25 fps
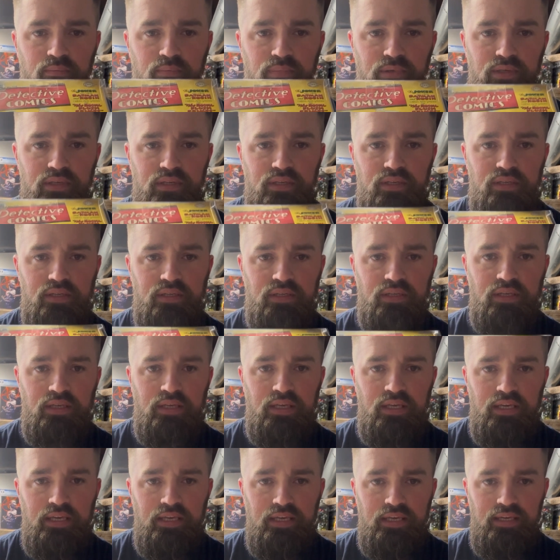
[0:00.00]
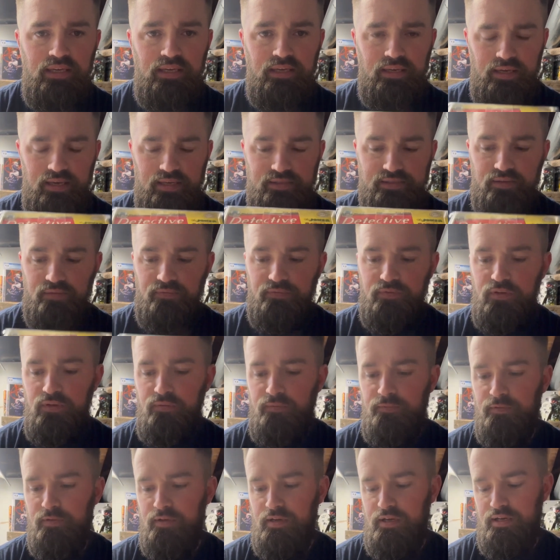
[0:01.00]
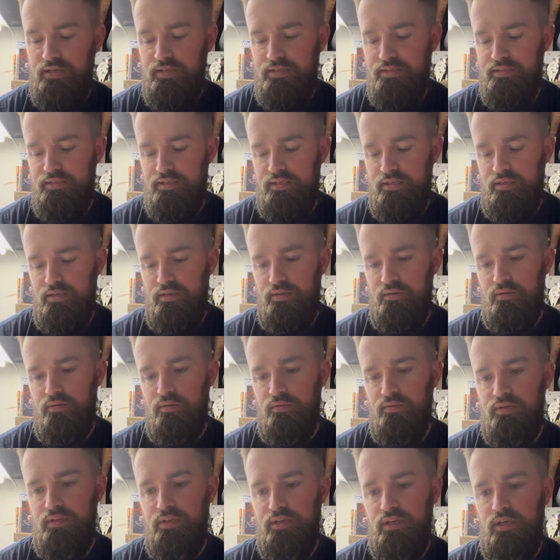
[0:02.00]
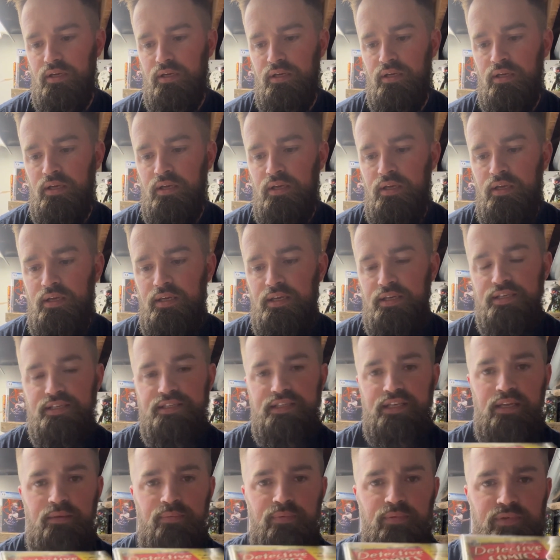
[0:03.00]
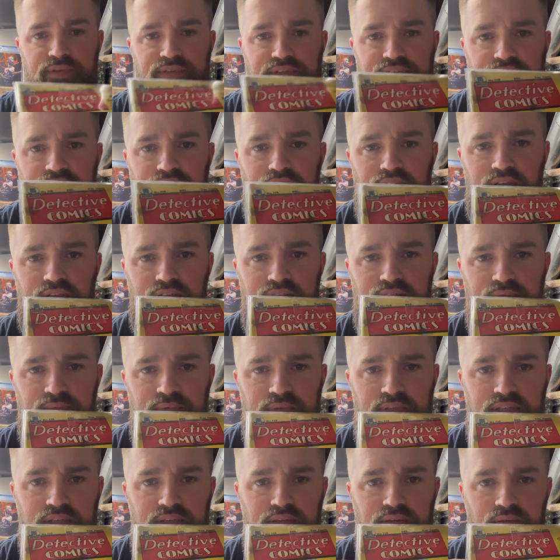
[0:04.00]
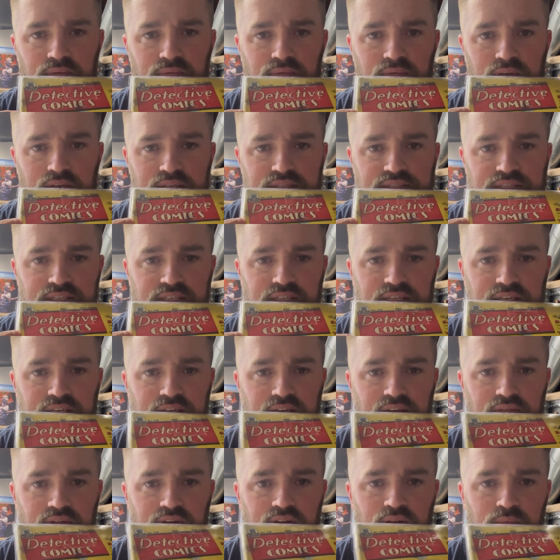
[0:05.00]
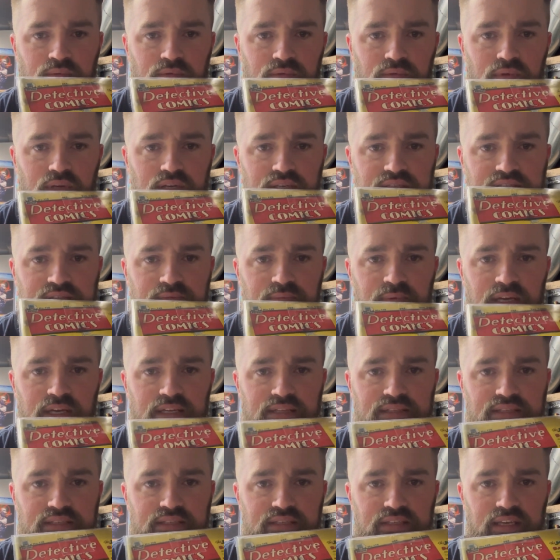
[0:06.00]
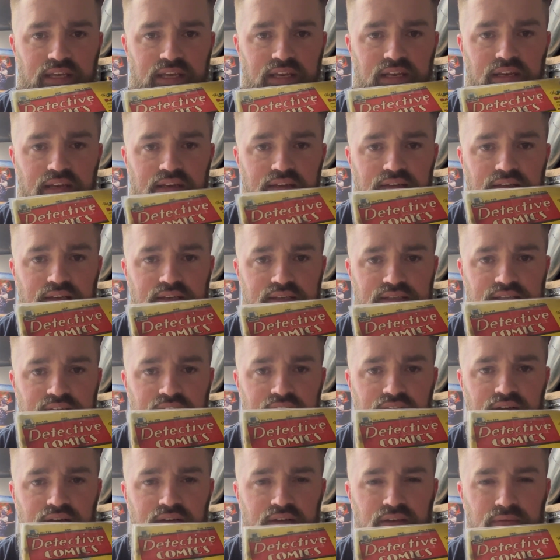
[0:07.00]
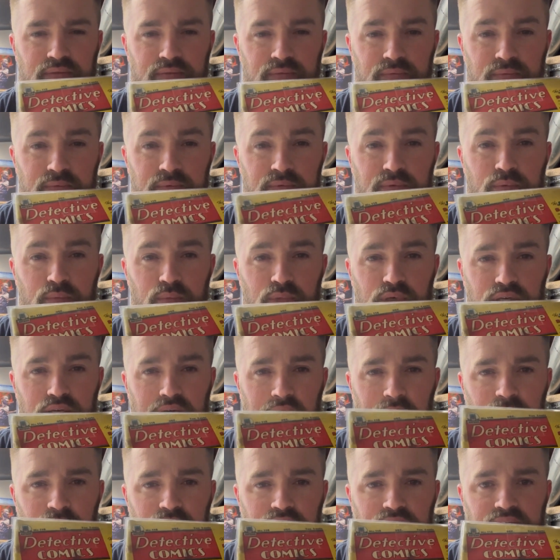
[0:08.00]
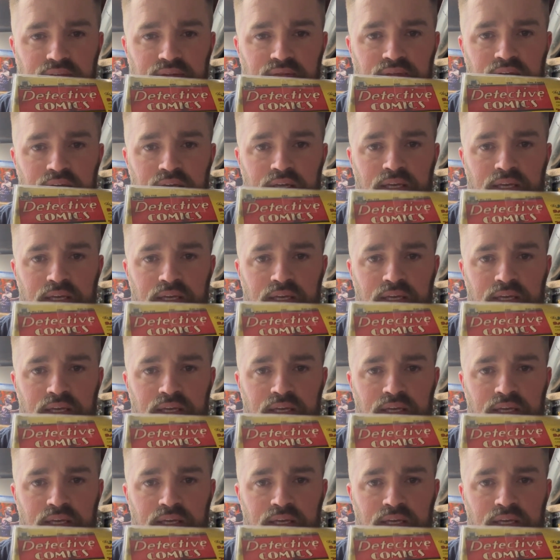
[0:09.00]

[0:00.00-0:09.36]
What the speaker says: book. It has a few flaws. You know, the staples look to be rusted and have a couple rust spots, and it does carry through the book, I believe.